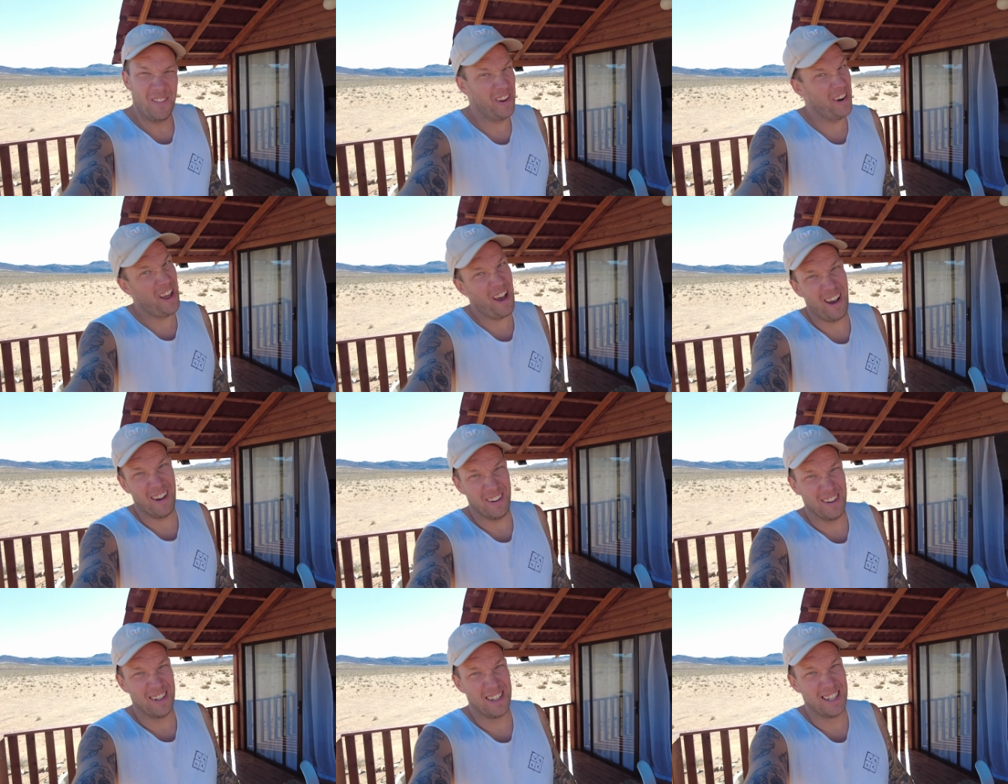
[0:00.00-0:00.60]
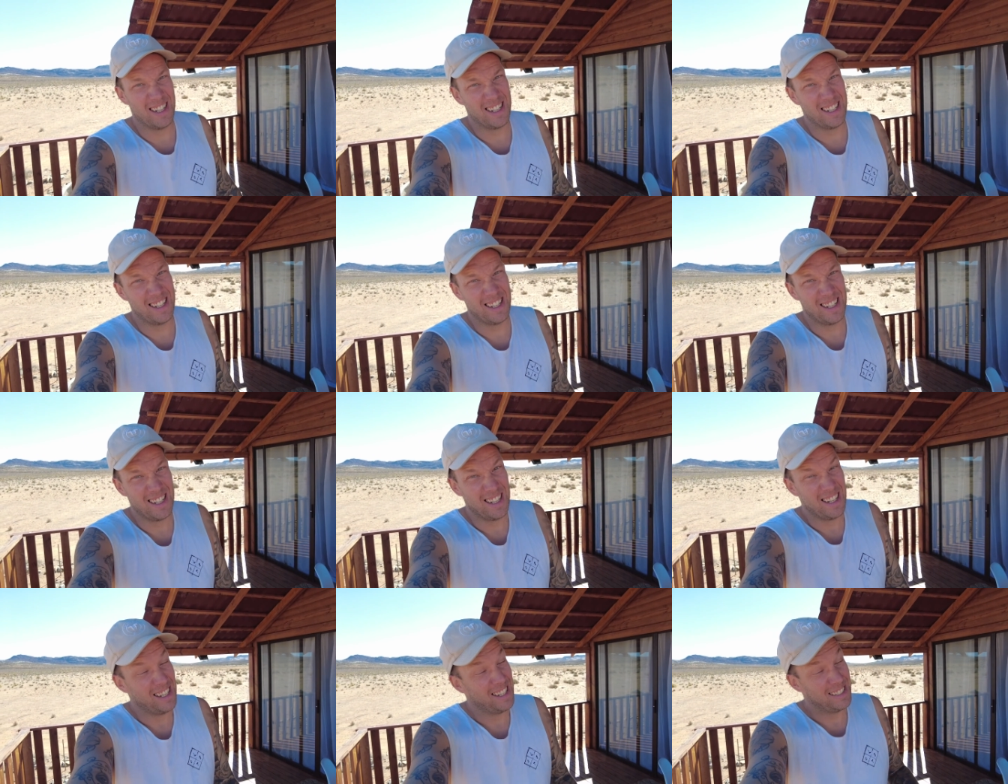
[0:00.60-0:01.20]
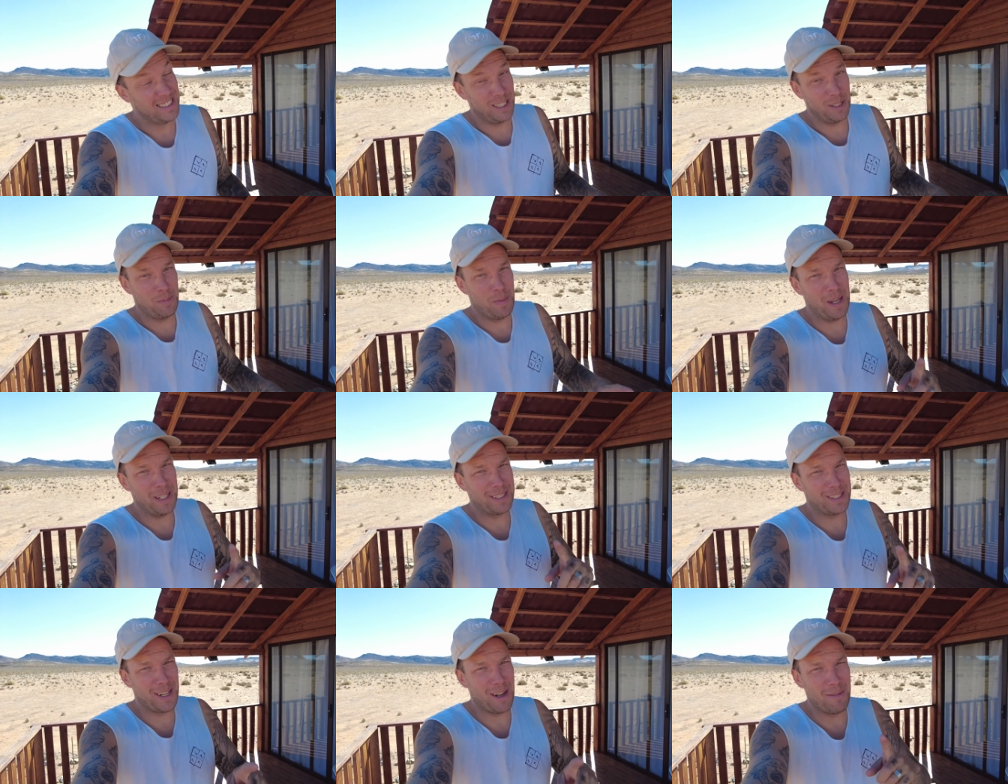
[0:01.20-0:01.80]
no, she's
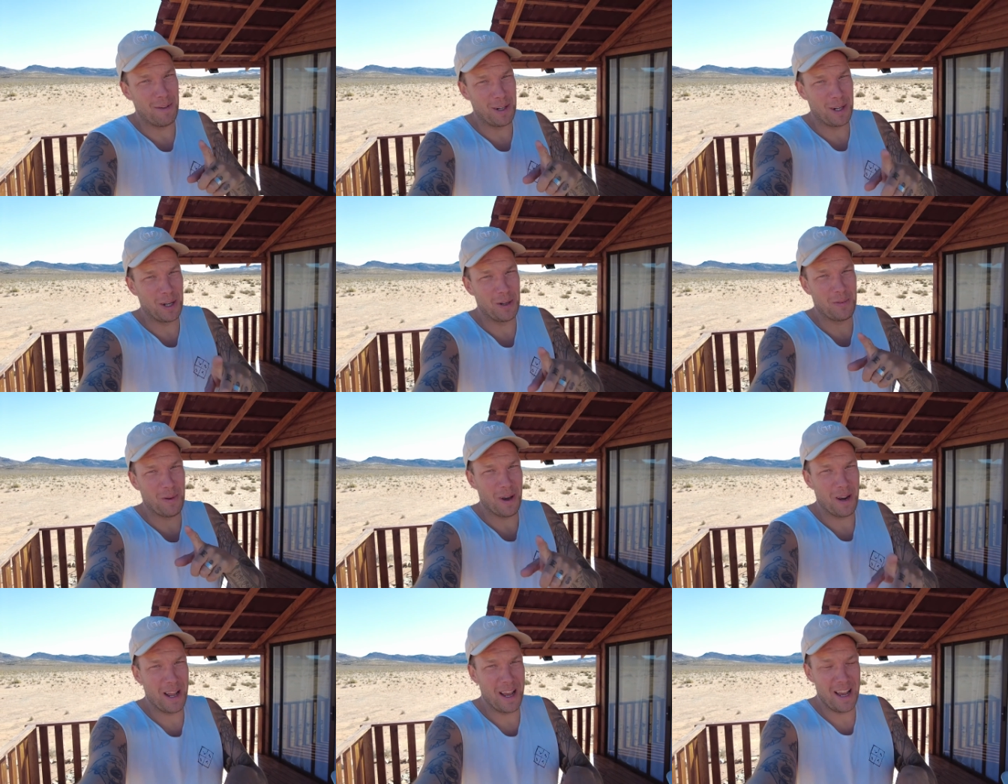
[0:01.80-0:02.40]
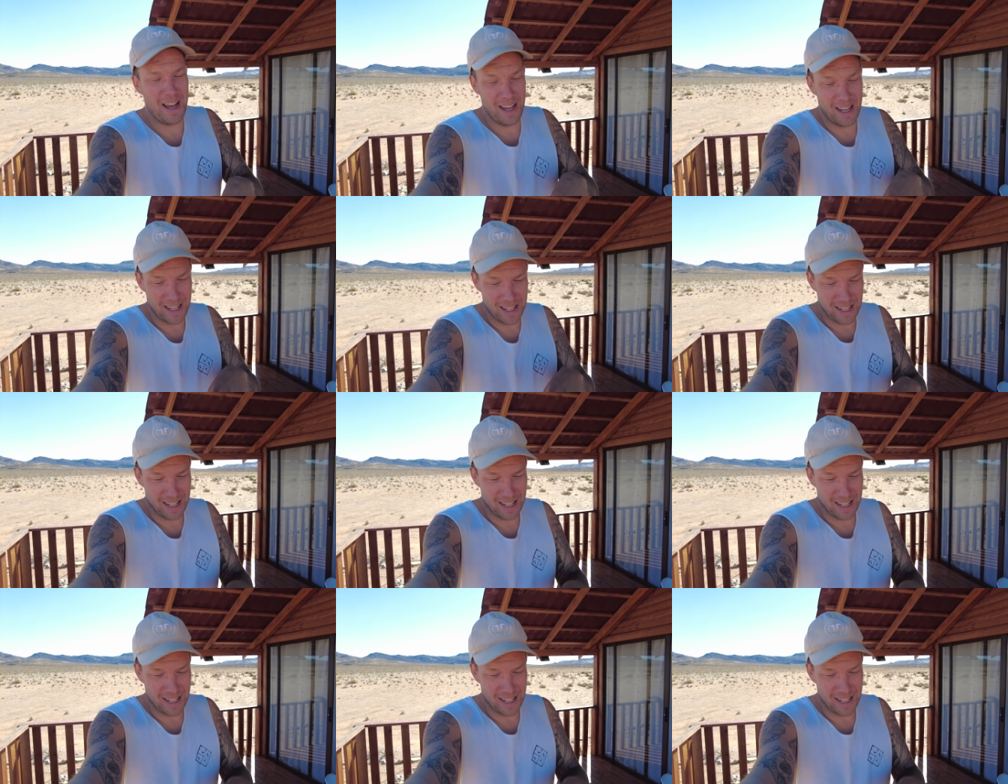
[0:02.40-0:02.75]
picked another good one here.